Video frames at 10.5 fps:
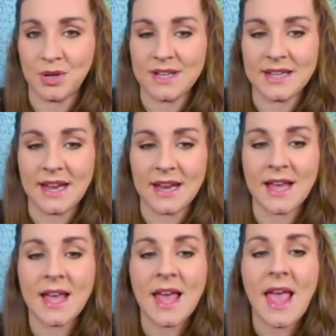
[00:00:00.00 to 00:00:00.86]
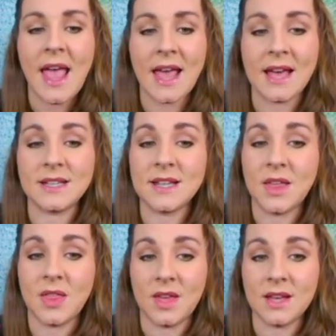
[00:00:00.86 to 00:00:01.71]
Indiana, and
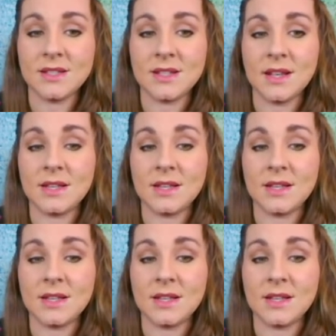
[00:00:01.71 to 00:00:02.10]
this